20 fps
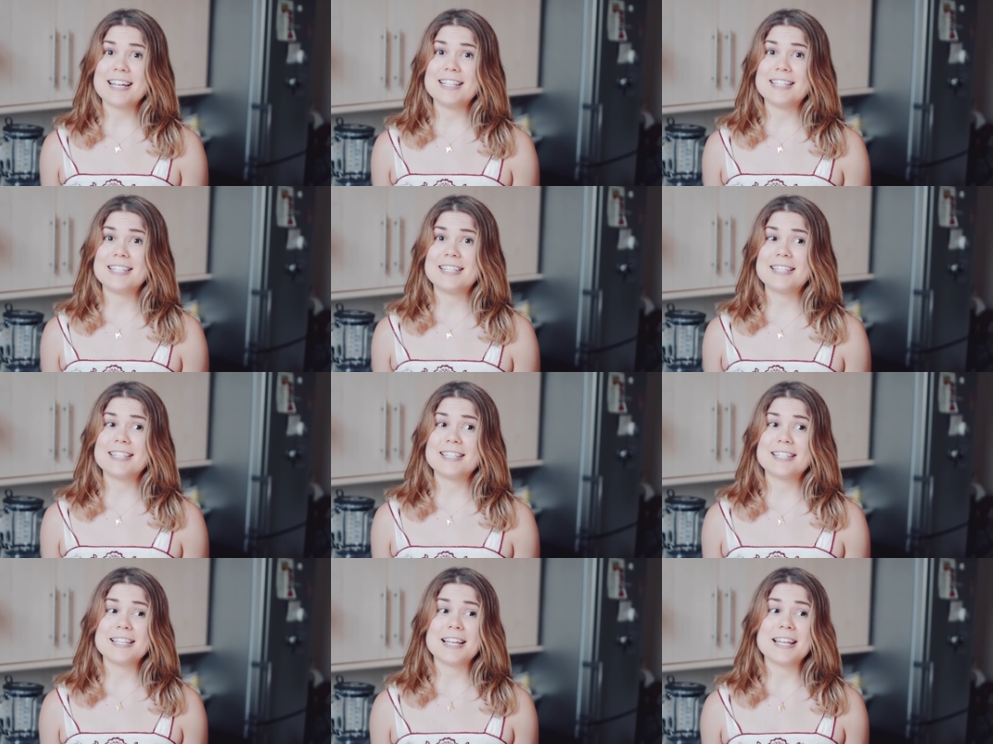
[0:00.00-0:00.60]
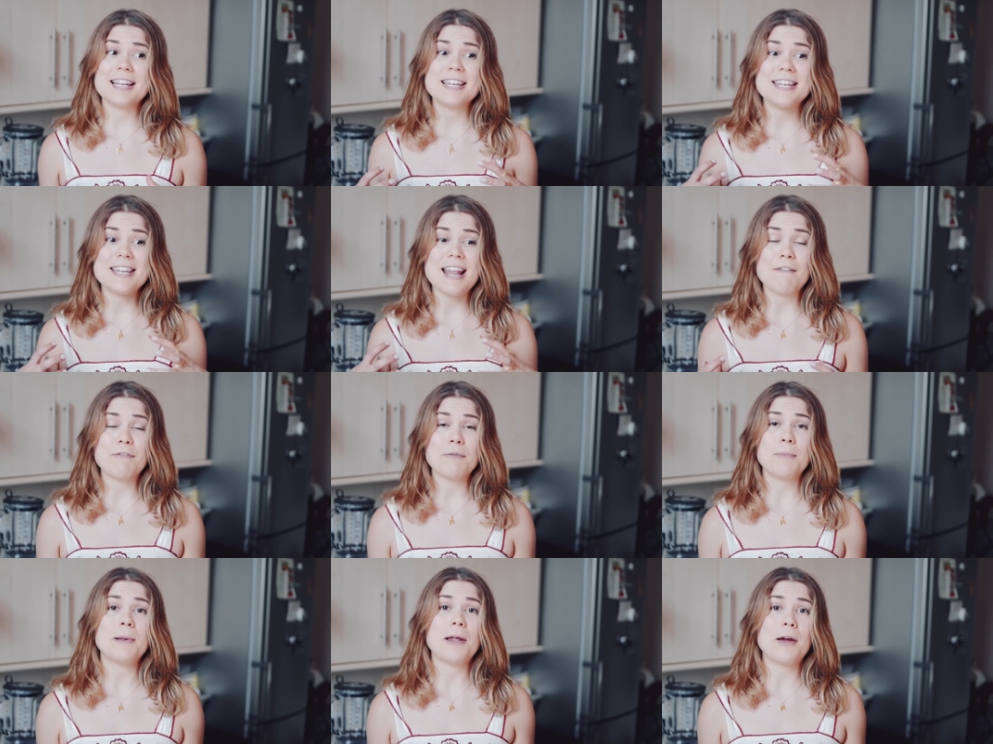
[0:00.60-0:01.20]
It's
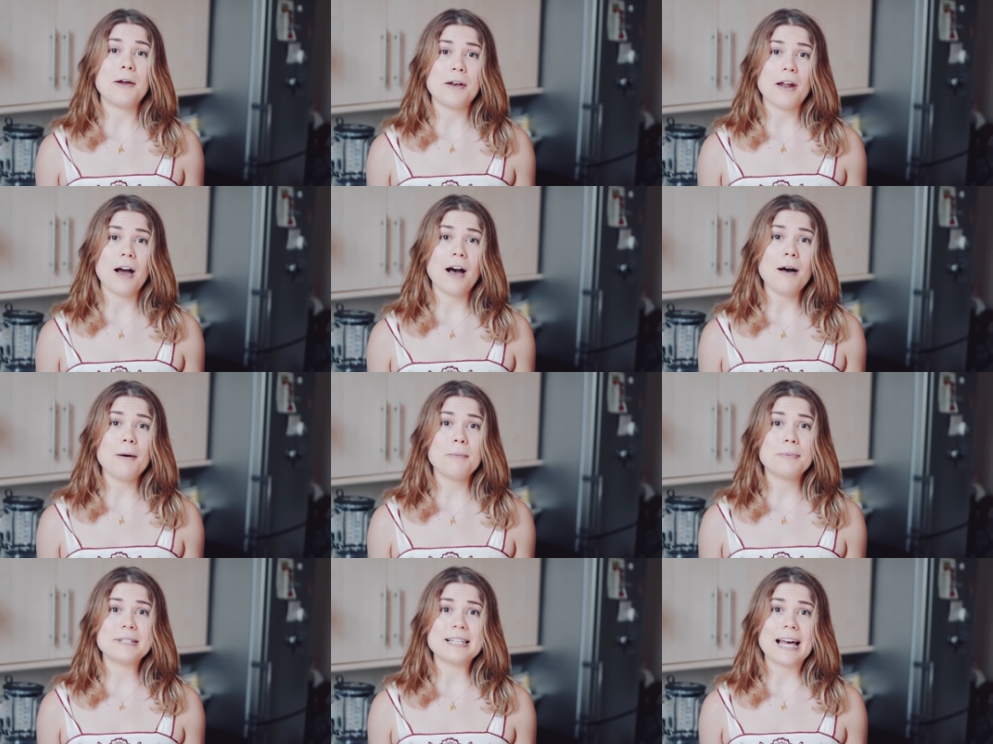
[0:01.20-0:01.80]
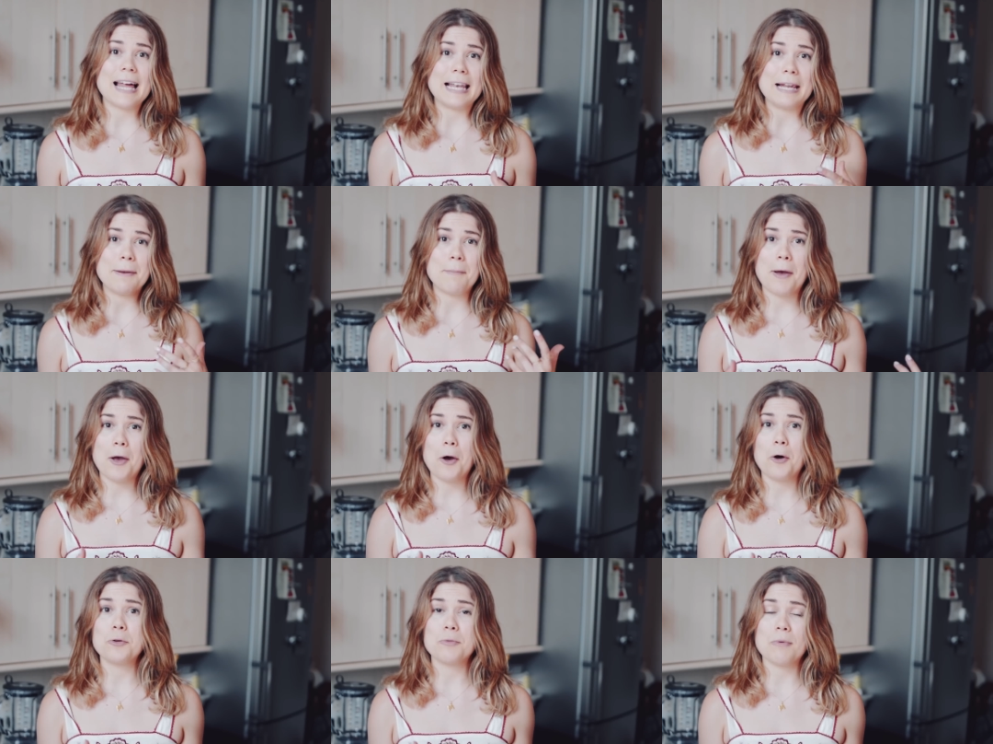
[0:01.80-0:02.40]
never blown up. Sadly,
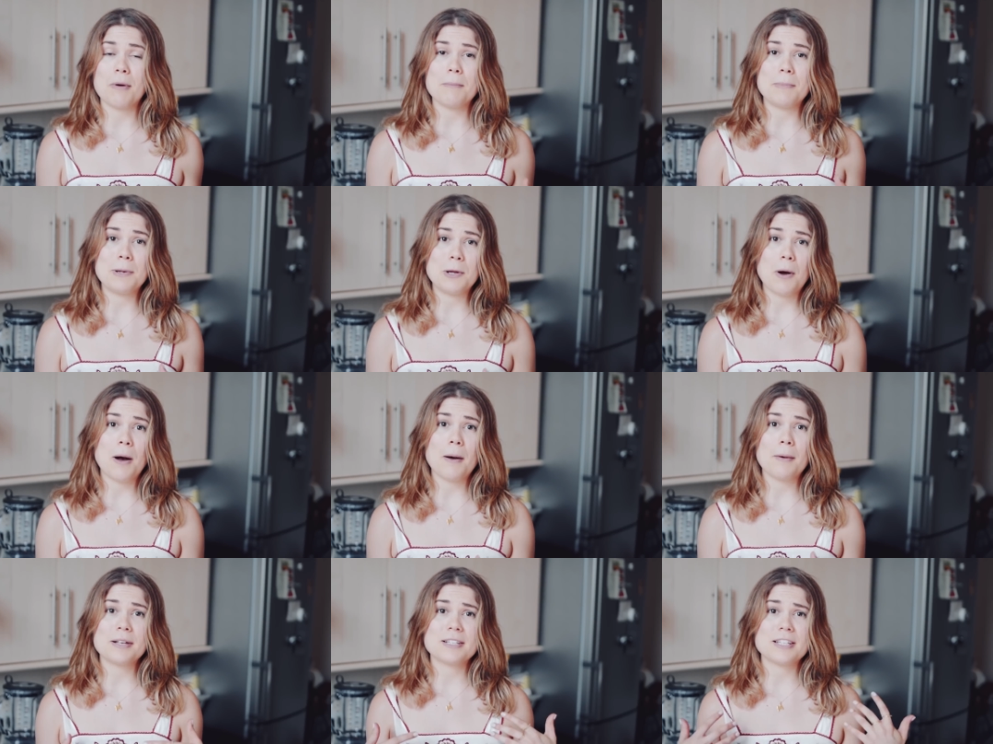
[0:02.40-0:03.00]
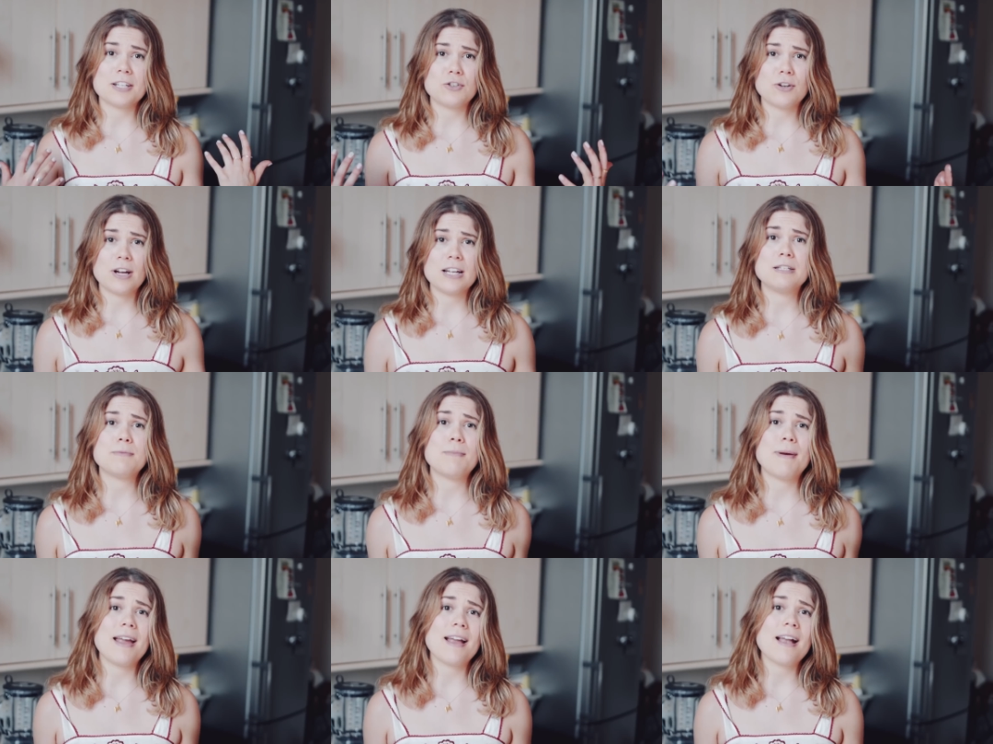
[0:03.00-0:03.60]
my old one blew up because I
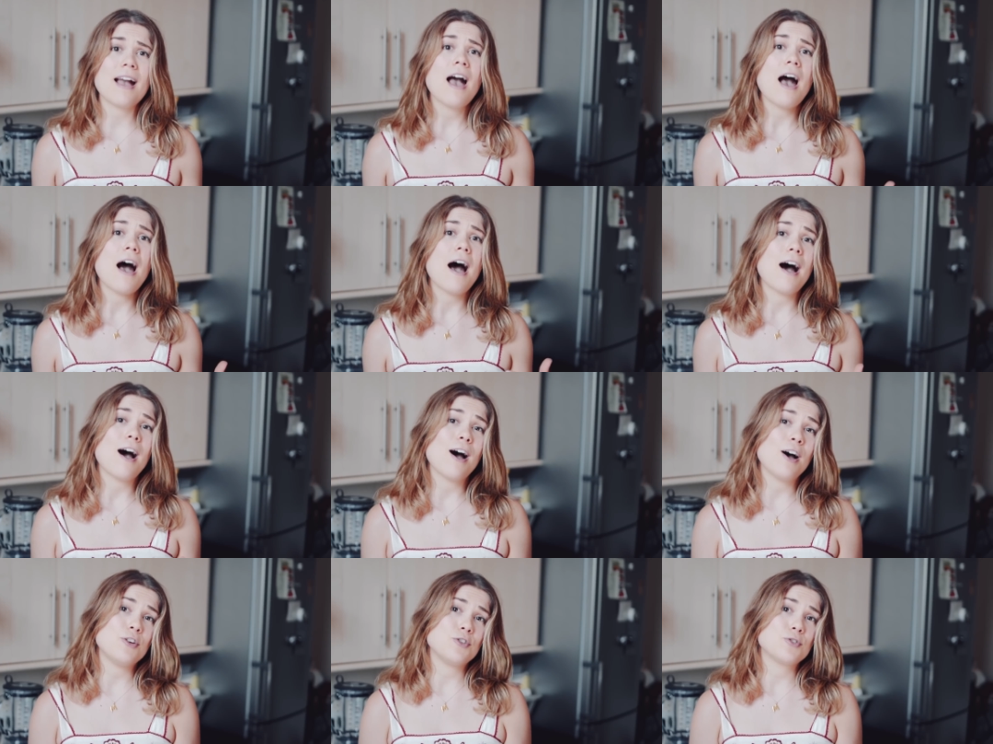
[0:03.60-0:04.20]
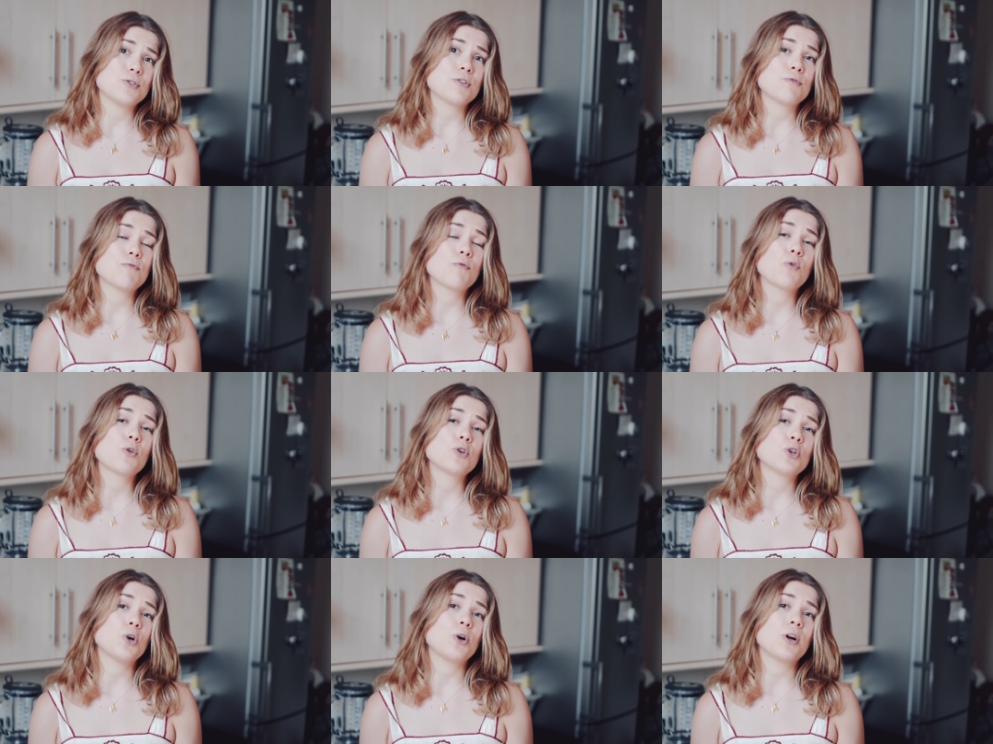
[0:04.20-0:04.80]
tried to make 100
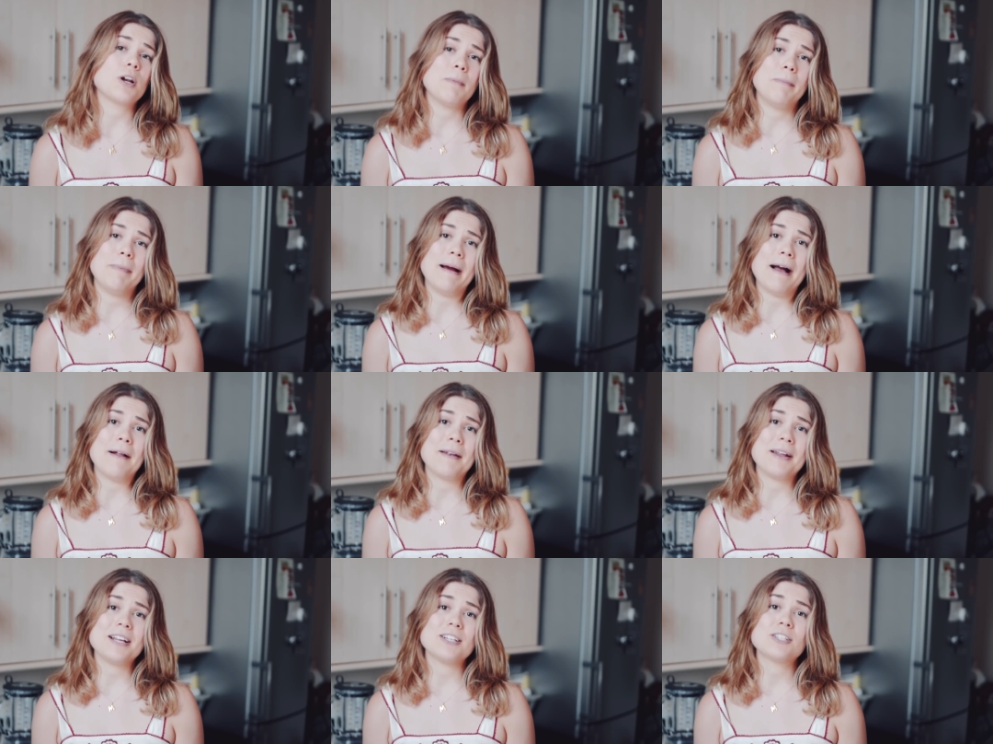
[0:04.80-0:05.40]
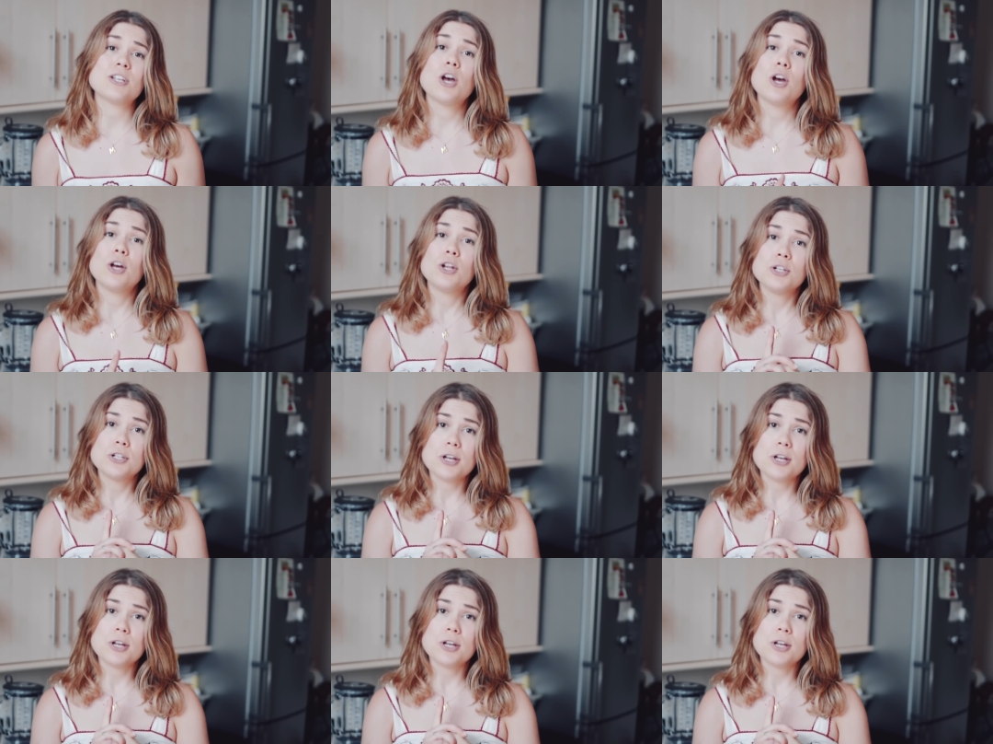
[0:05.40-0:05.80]
raw chocolate brownies.